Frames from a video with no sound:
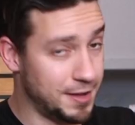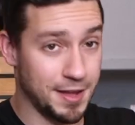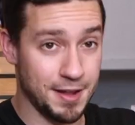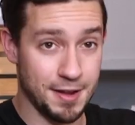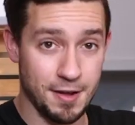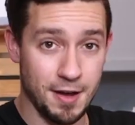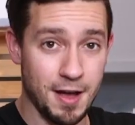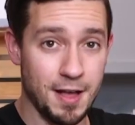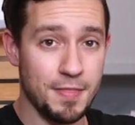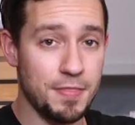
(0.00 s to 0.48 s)

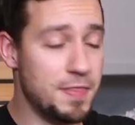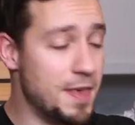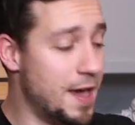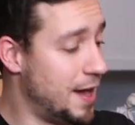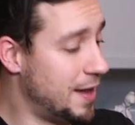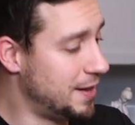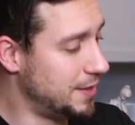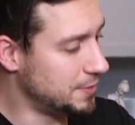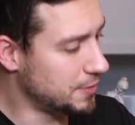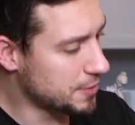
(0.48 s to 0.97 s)
And on
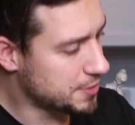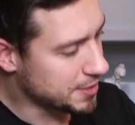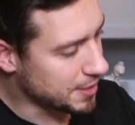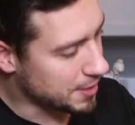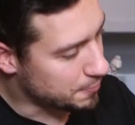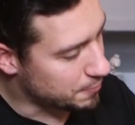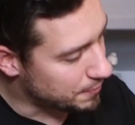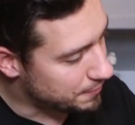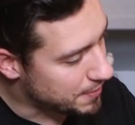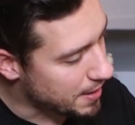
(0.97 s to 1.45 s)
that, it looks
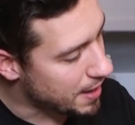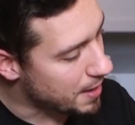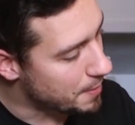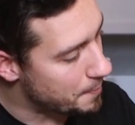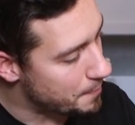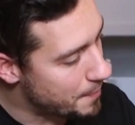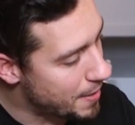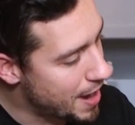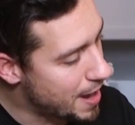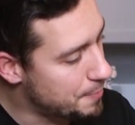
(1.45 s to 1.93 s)
like we've got a
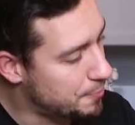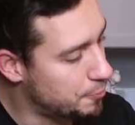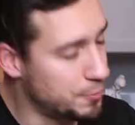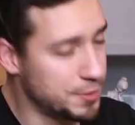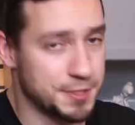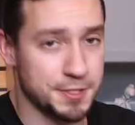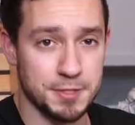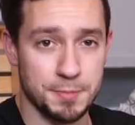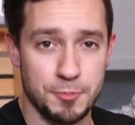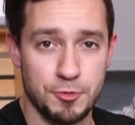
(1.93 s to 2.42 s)
map
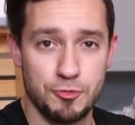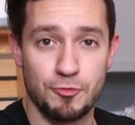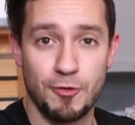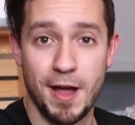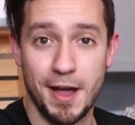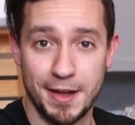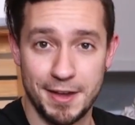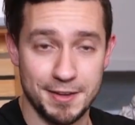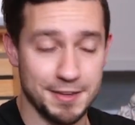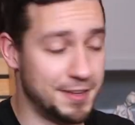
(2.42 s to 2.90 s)
with some
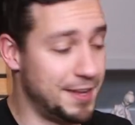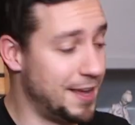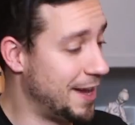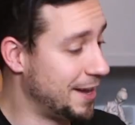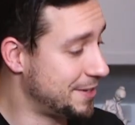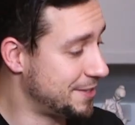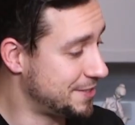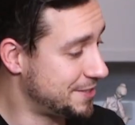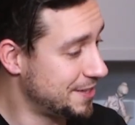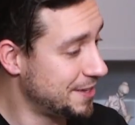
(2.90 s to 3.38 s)
dragon
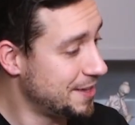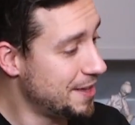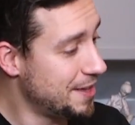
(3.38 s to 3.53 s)
text.